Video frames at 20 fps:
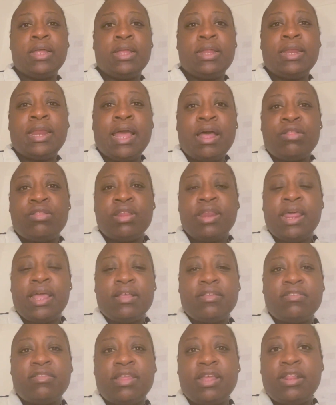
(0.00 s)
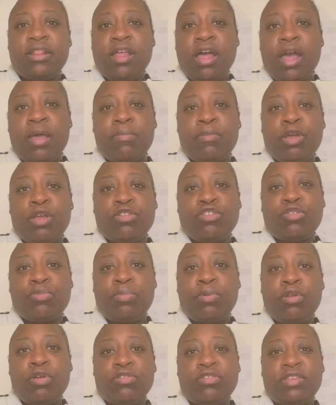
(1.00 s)
now the next thing that i'm going to
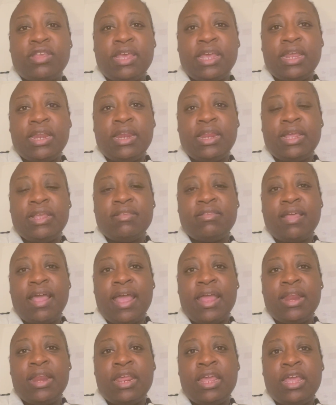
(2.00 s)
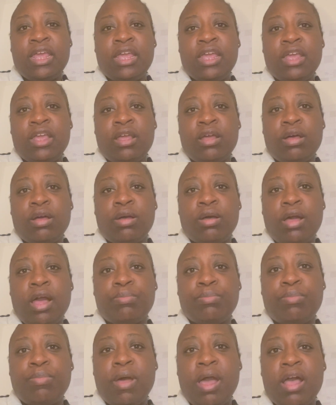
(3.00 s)
plot in is any
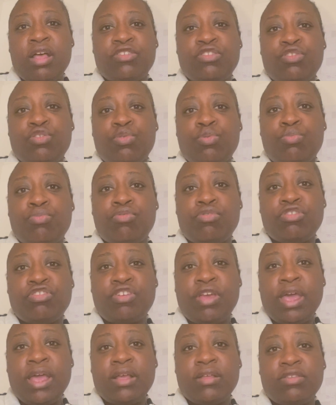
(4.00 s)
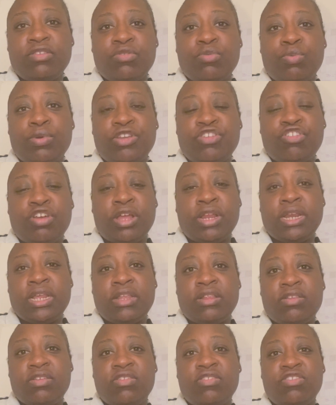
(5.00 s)
personal projects which i
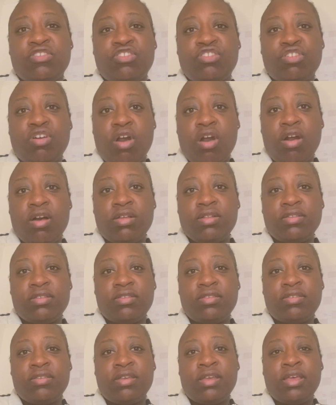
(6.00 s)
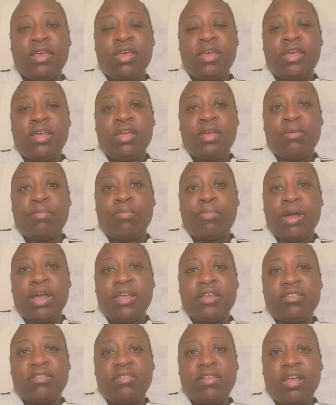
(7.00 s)
need to start by
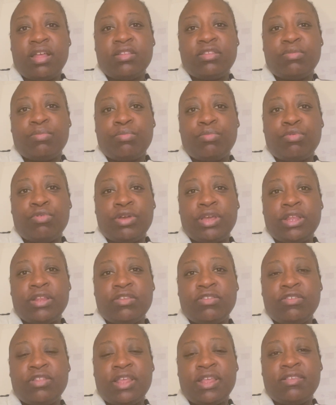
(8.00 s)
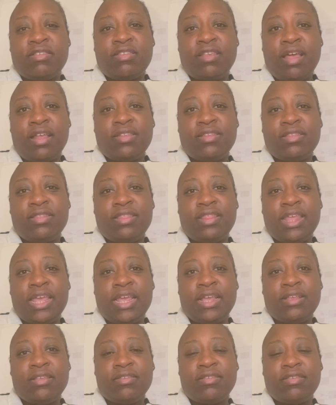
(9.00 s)
a certain point so there's certain
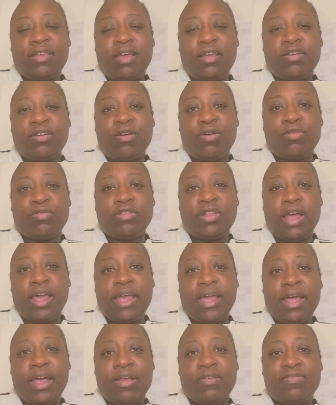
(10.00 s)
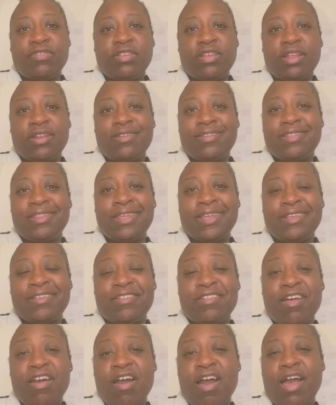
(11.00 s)
things certain goals that i have certain things
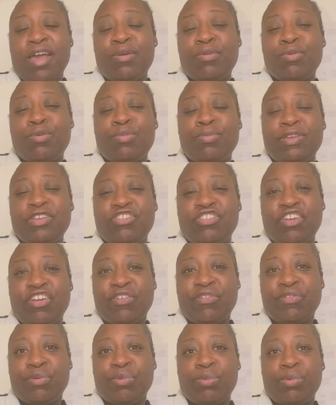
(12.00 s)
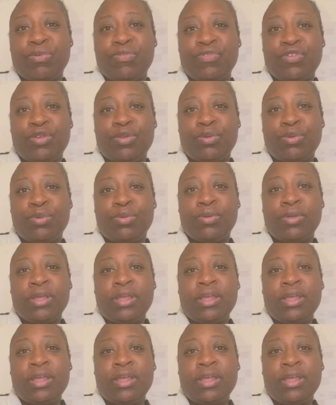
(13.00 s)
that i will be sharing with you